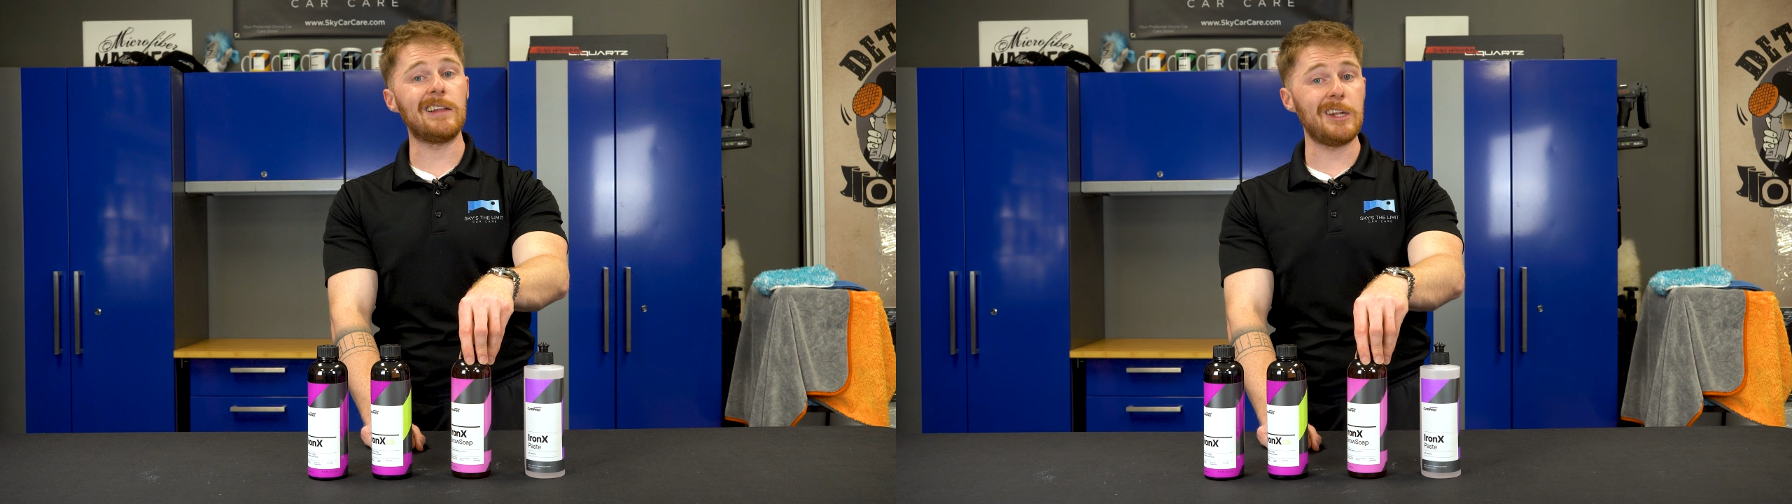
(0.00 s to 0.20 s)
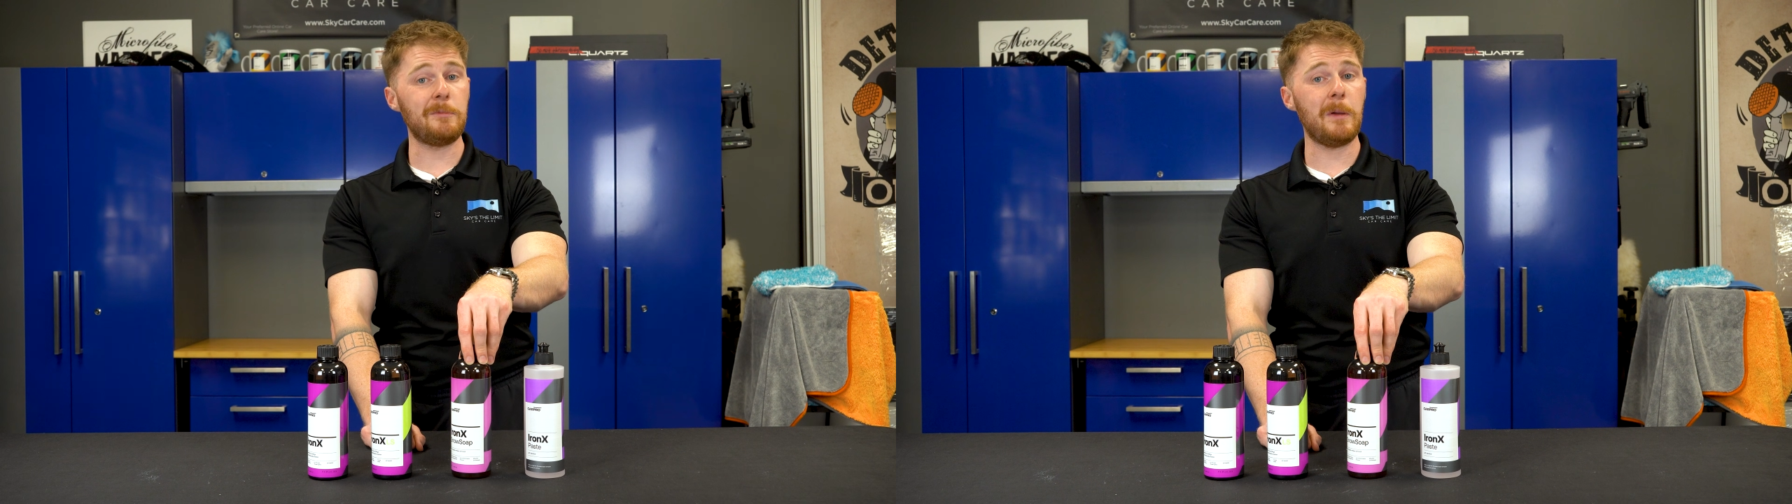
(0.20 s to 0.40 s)
a
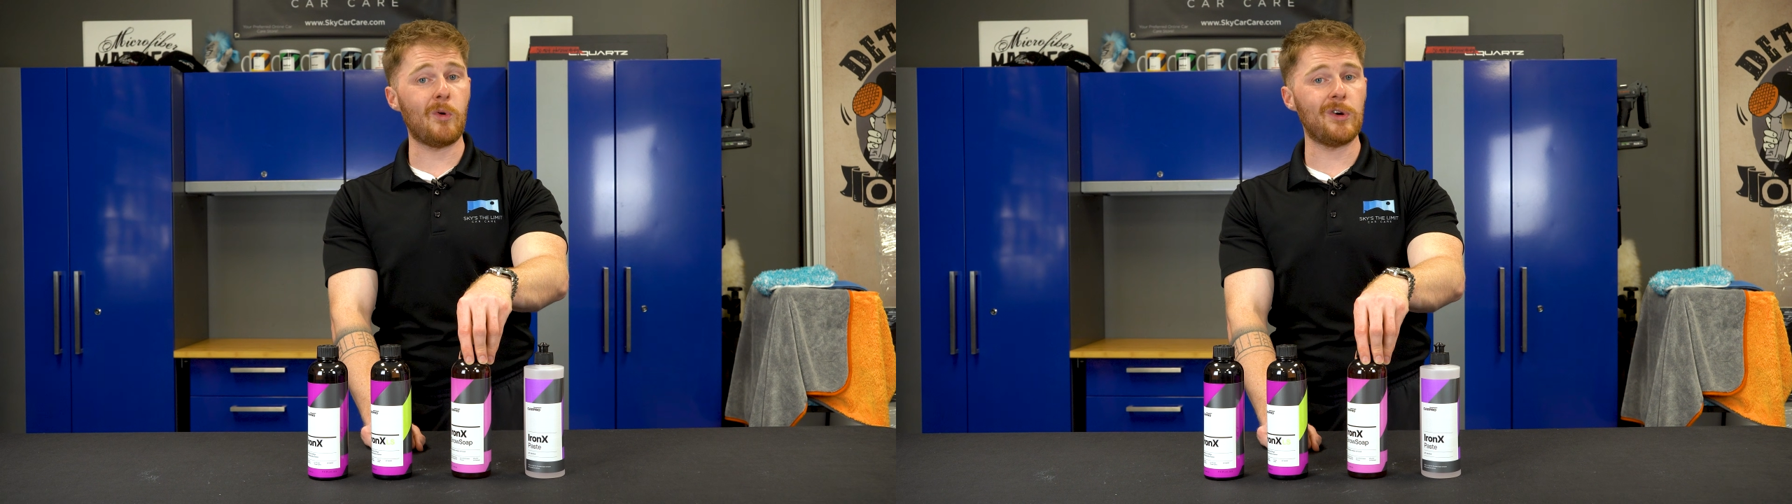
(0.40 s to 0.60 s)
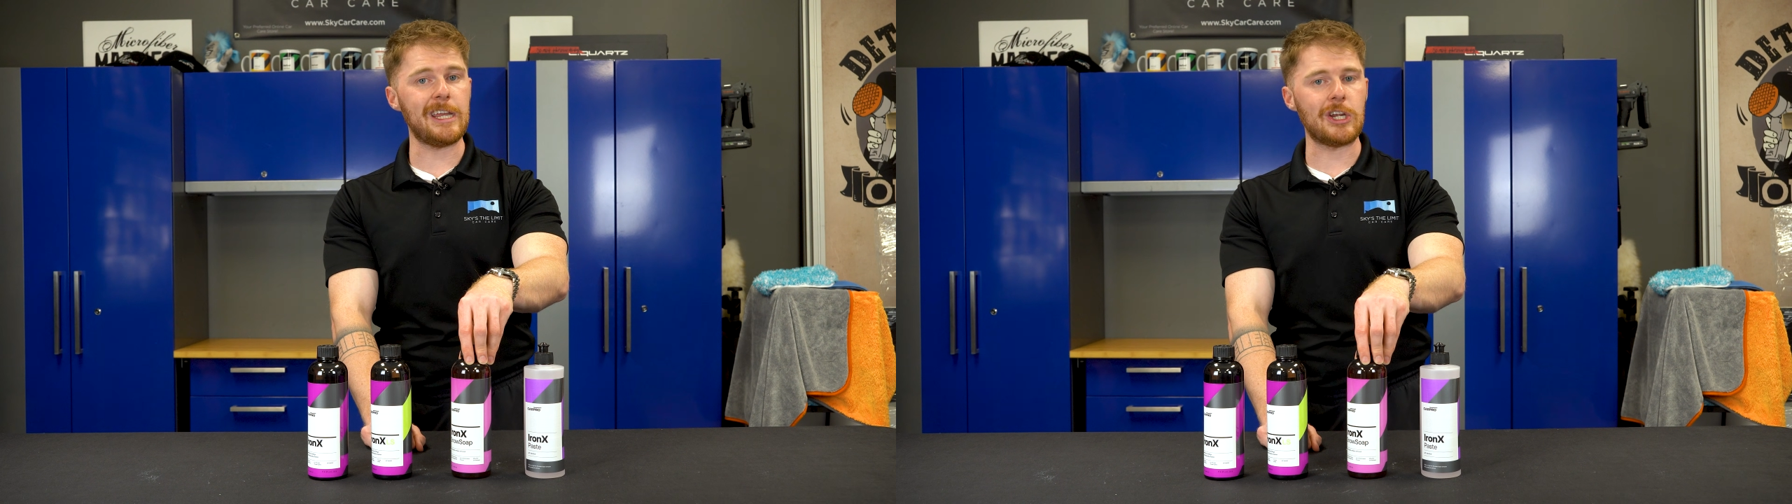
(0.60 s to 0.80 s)
little bit
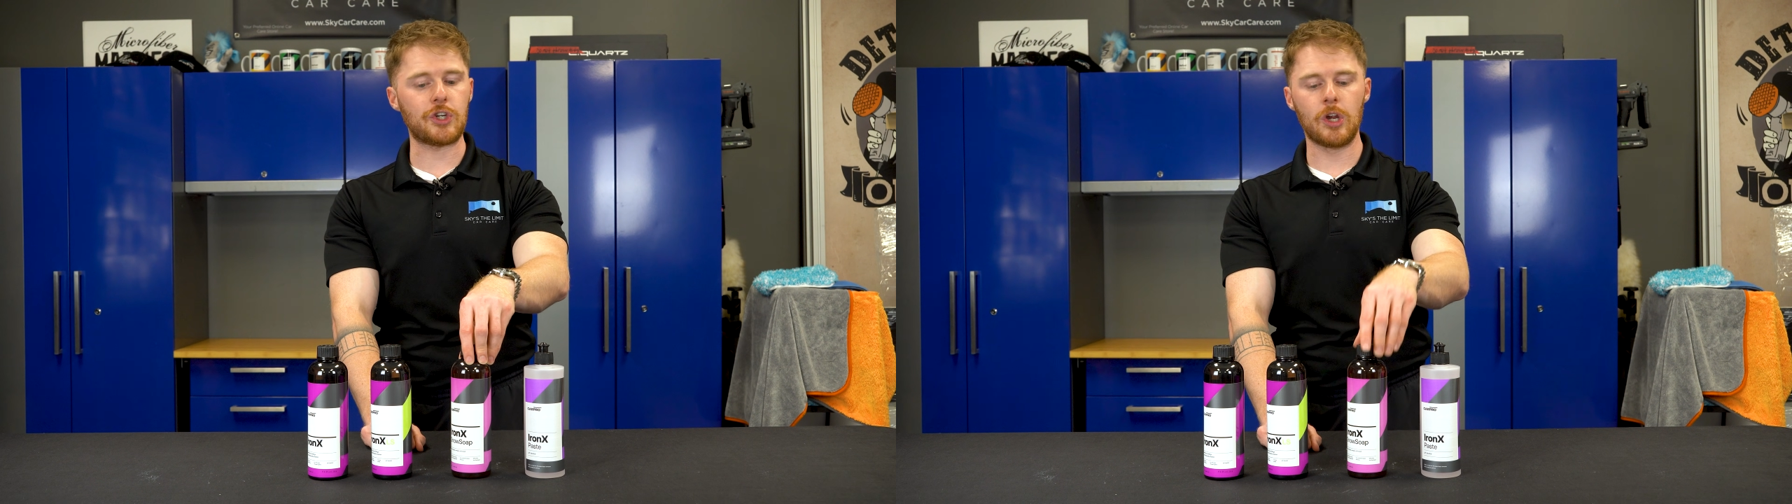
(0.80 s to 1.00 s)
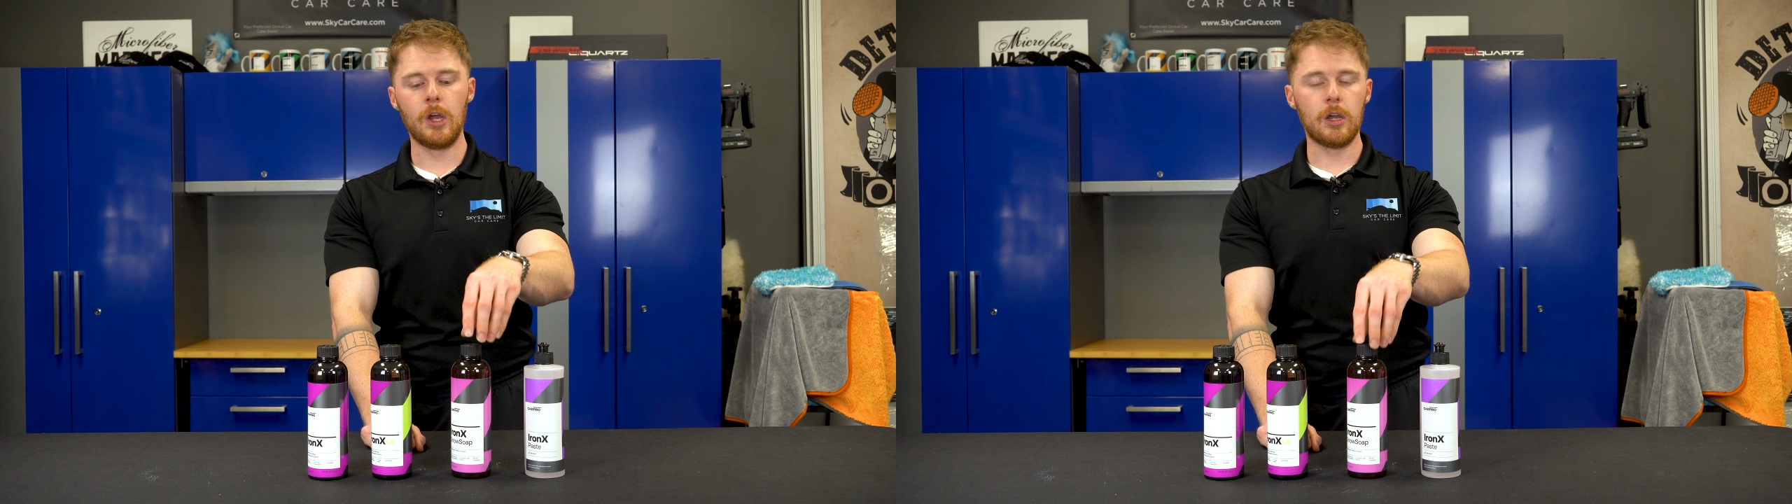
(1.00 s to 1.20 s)
more niche.